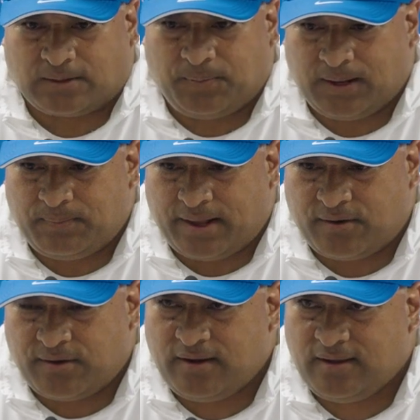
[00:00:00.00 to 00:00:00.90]
to play
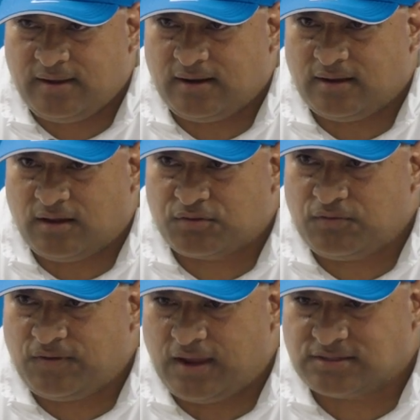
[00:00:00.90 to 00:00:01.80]
better in all
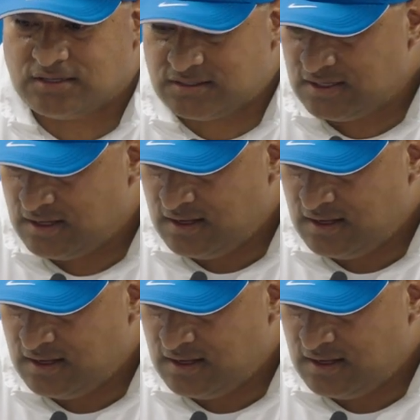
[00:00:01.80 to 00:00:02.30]
three phases.